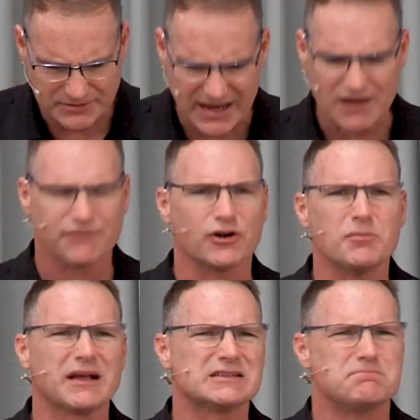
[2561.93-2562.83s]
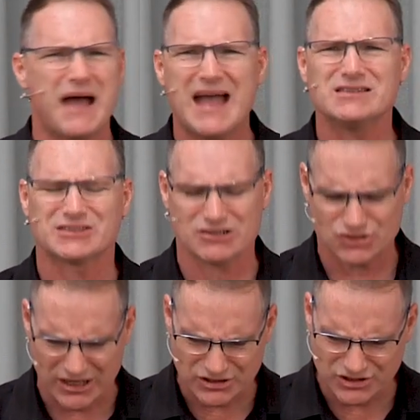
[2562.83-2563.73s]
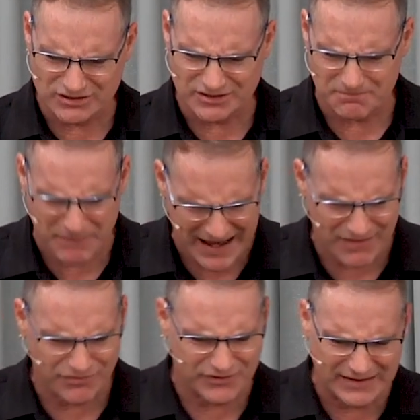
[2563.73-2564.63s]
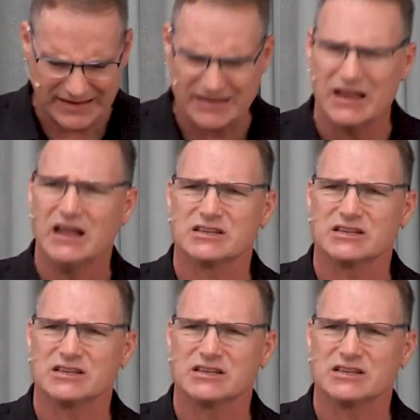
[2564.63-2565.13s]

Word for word: Stand firm against bad suggestions and bad thinking.